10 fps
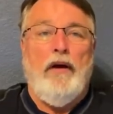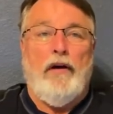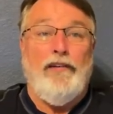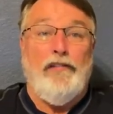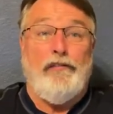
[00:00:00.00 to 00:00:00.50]

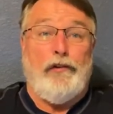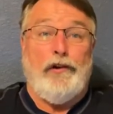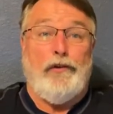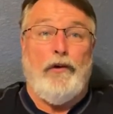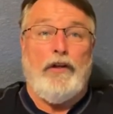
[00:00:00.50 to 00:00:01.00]
or even
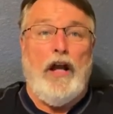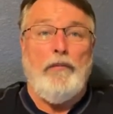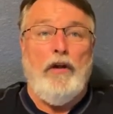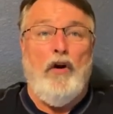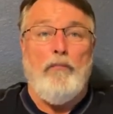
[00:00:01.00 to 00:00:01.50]
for a short
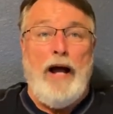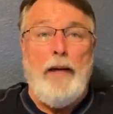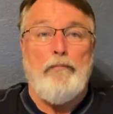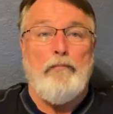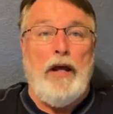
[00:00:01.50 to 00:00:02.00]
time,
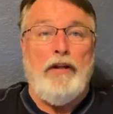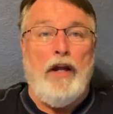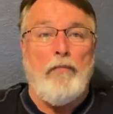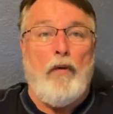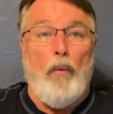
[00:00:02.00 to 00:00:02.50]
my
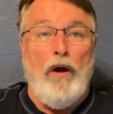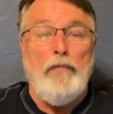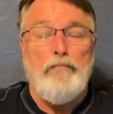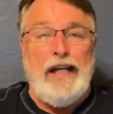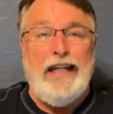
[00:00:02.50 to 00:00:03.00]
number
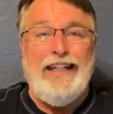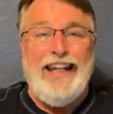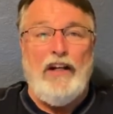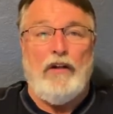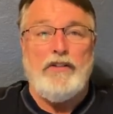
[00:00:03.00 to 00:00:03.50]
one big
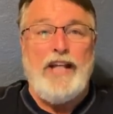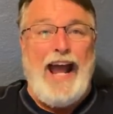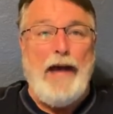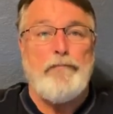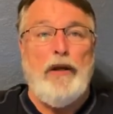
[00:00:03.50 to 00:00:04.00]
deal is
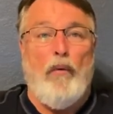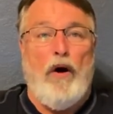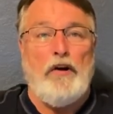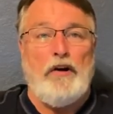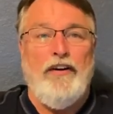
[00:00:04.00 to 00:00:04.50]
happy
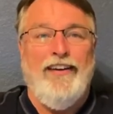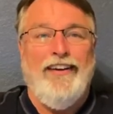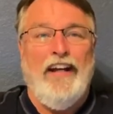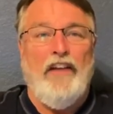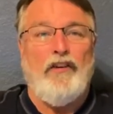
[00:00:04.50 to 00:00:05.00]
water.
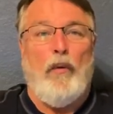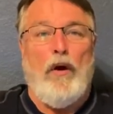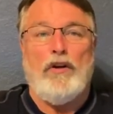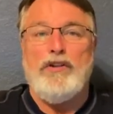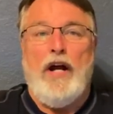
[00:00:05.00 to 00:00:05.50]
If your
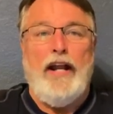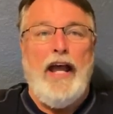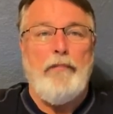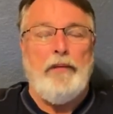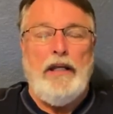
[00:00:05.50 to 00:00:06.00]
water's not
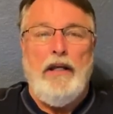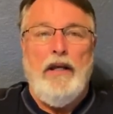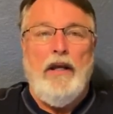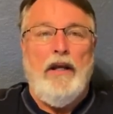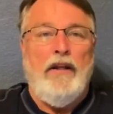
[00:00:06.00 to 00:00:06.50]

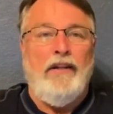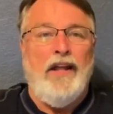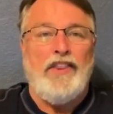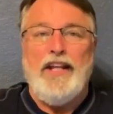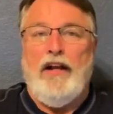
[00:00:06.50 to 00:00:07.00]
happy,
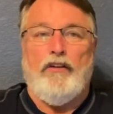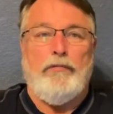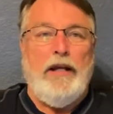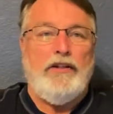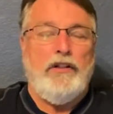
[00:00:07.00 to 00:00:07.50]
nothing
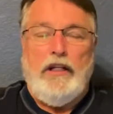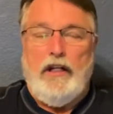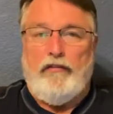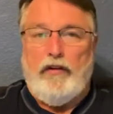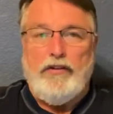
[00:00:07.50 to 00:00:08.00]
else makes
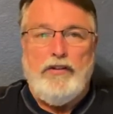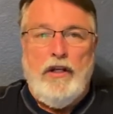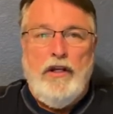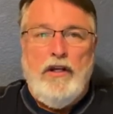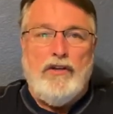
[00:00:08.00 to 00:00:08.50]
any
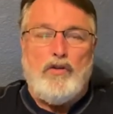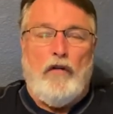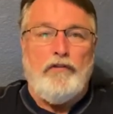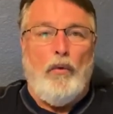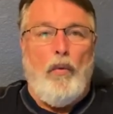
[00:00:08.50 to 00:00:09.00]
difference.
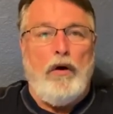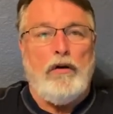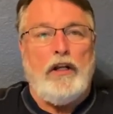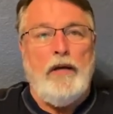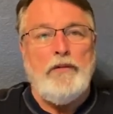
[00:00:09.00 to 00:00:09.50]
So if the
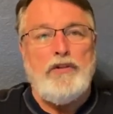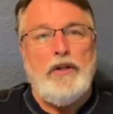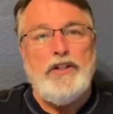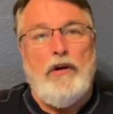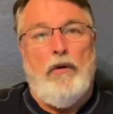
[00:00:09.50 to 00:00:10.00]
water
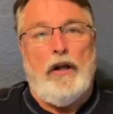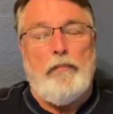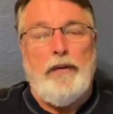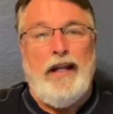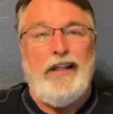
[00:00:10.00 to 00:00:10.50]
chemistry is going
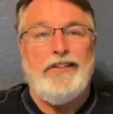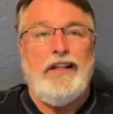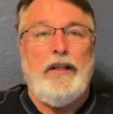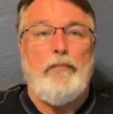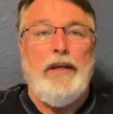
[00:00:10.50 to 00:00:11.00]
up and down, let's
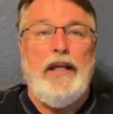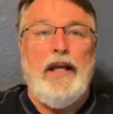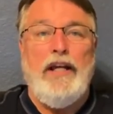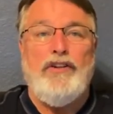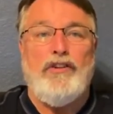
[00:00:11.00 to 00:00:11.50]
say the
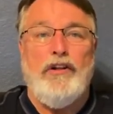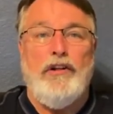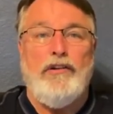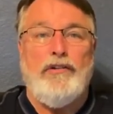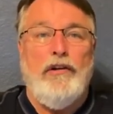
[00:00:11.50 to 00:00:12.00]
pH
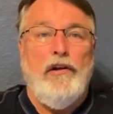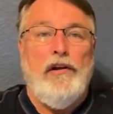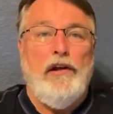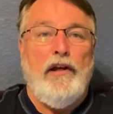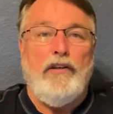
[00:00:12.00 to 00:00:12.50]
is
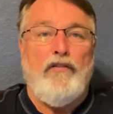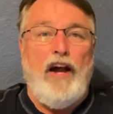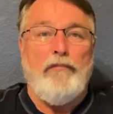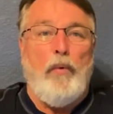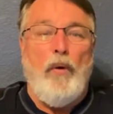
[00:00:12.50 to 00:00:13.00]

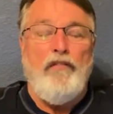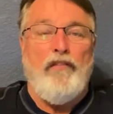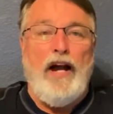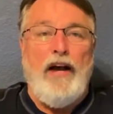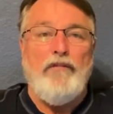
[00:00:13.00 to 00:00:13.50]

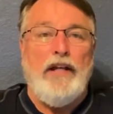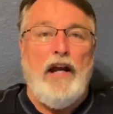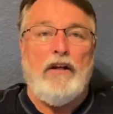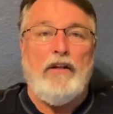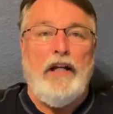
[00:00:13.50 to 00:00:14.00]
5.5 and the
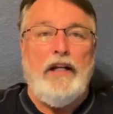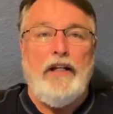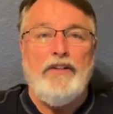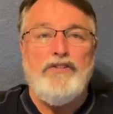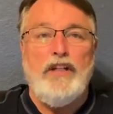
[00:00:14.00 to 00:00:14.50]

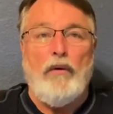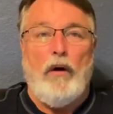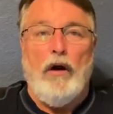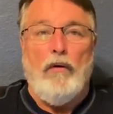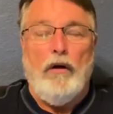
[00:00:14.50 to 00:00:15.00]
alkalinity is
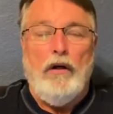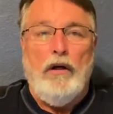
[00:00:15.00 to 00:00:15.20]
0,